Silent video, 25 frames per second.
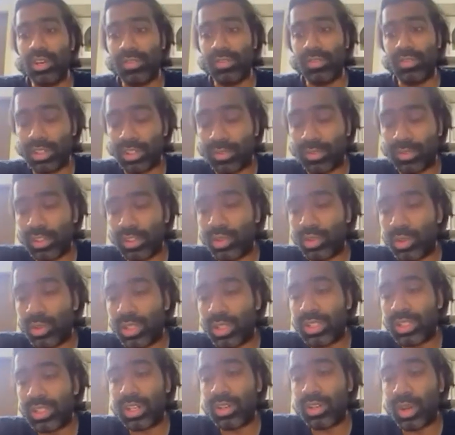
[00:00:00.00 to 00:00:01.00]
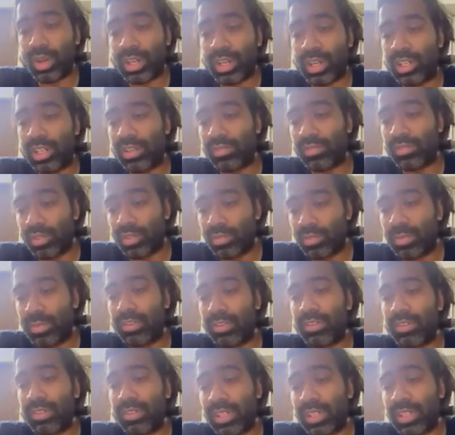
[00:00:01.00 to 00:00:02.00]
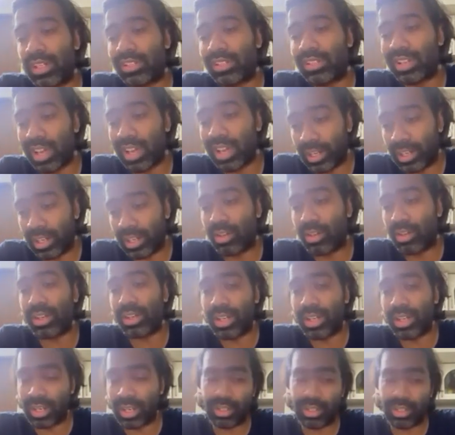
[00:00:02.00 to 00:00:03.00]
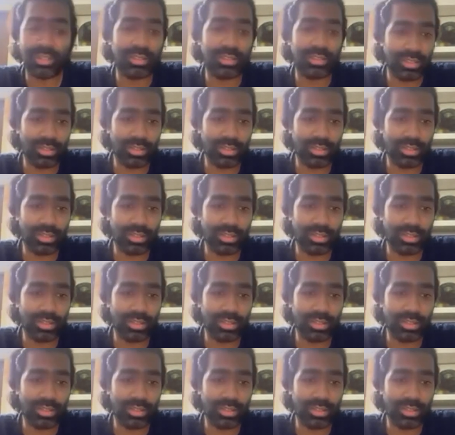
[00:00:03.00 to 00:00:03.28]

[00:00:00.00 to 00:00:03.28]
First of all, students are quite confused between whether it's correct or incorrect.